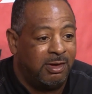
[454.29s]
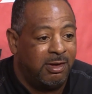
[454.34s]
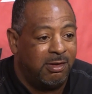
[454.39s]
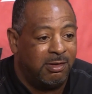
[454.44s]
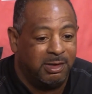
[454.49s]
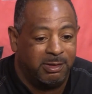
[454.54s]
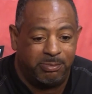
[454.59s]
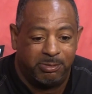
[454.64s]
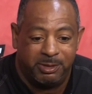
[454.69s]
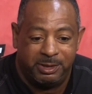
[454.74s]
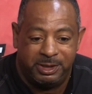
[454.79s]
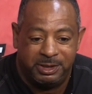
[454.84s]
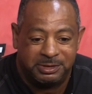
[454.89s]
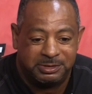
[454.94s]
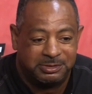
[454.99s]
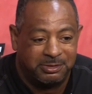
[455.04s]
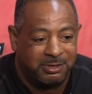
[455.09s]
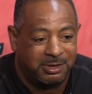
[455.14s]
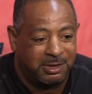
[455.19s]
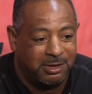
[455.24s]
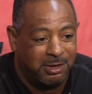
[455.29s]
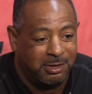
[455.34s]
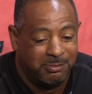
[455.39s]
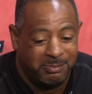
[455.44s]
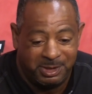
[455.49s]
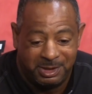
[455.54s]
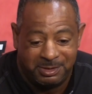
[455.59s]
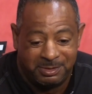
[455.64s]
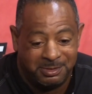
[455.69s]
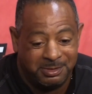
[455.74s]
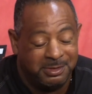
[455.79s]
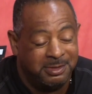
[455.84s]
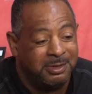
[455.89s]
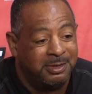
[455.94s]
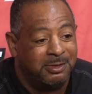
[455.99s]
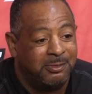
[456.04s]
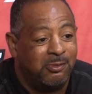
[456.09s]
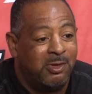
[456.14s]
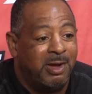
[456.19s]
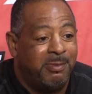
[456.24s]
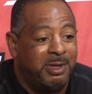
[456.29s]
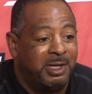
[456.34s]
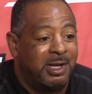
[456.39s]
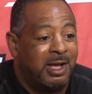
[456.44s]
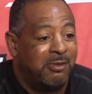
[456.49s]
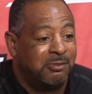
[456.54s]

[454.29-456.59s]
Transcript: All the players started calling me Whammy.